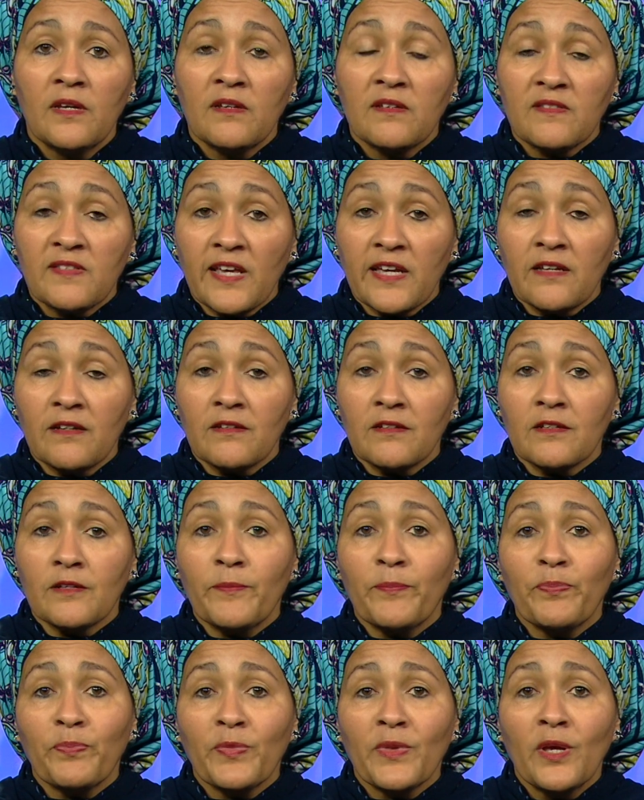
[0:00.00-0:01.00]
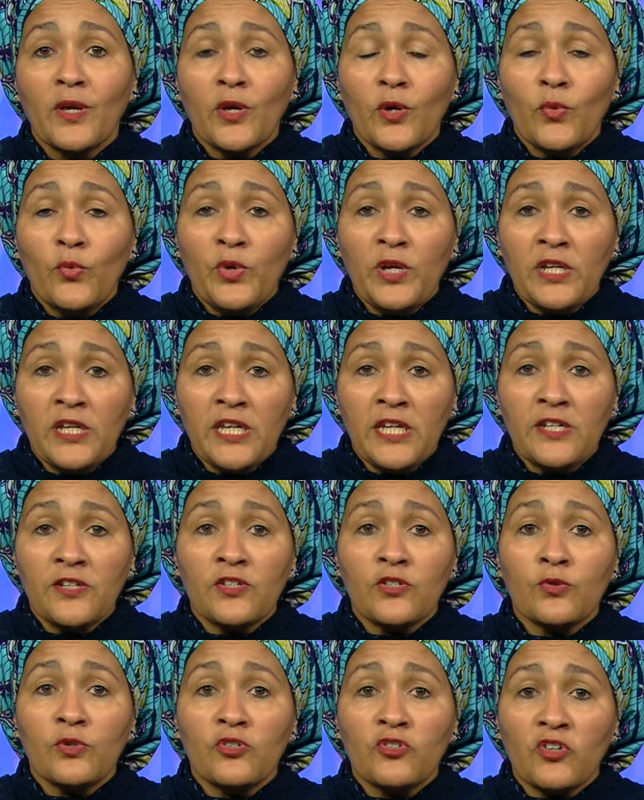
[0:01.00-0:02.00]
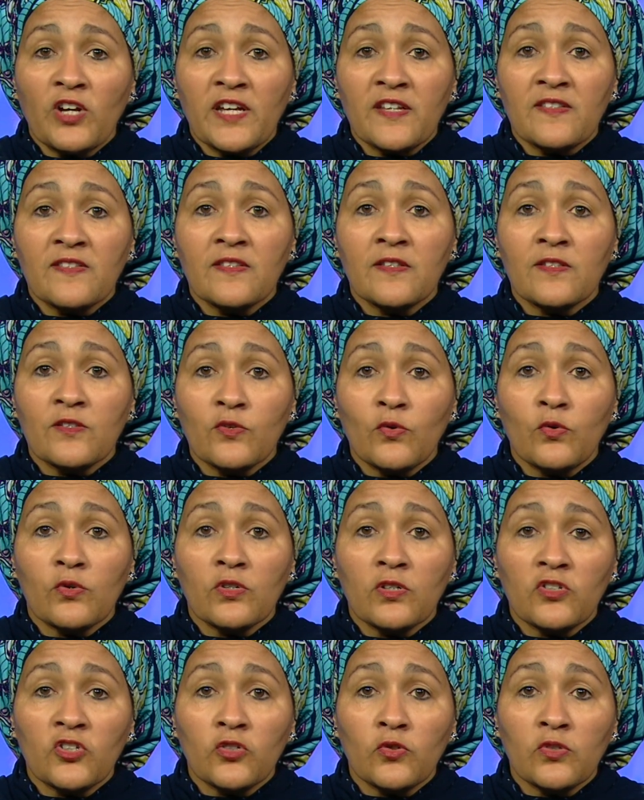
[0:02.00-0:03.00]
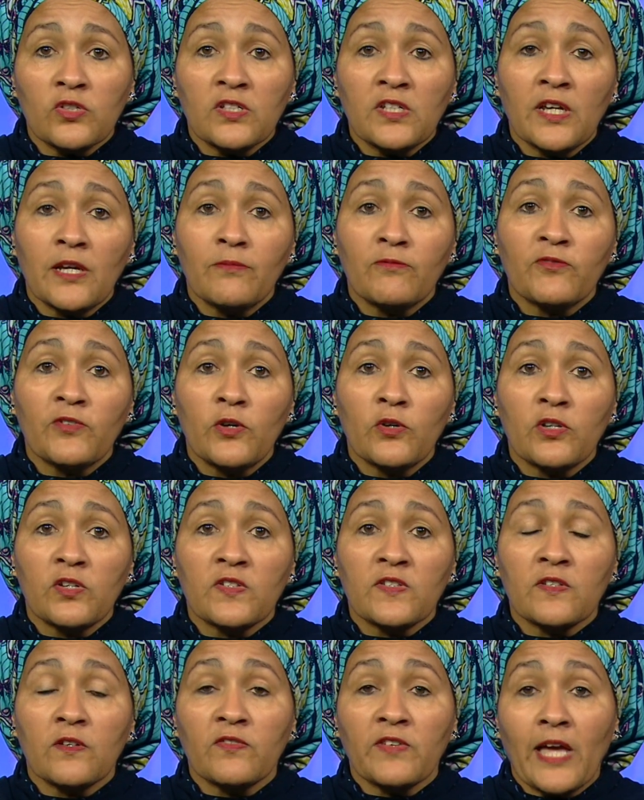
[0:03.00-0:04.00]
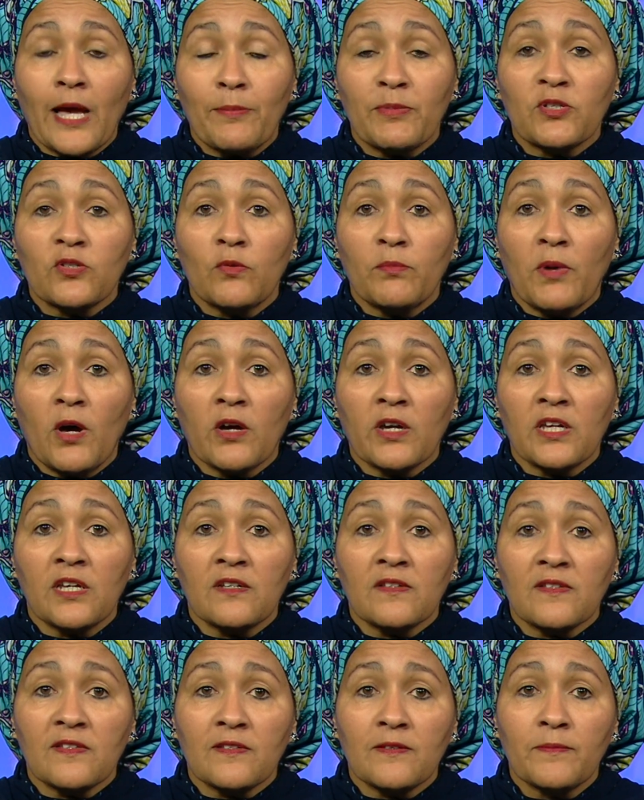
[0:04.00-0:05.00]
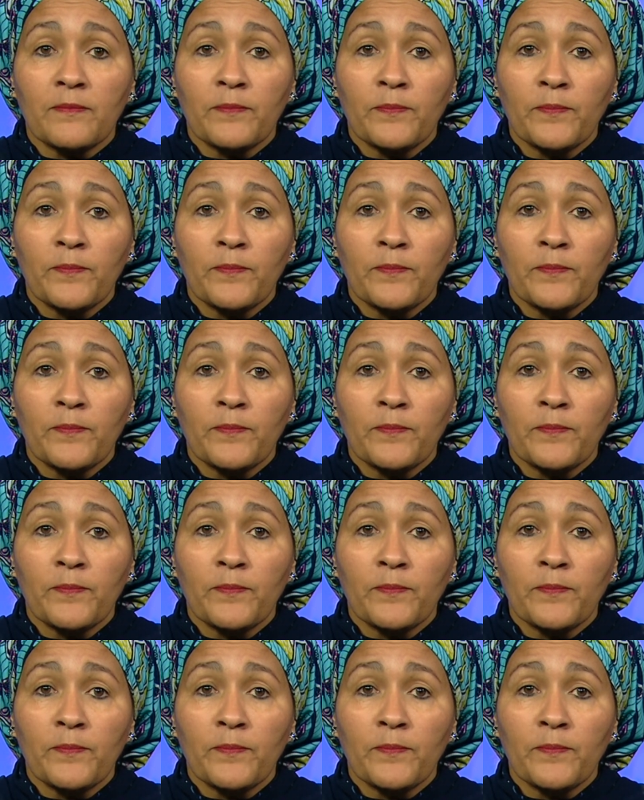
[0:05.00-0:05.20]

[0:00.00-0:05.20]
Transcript: Second, we need to address the short-term focus of capital markets.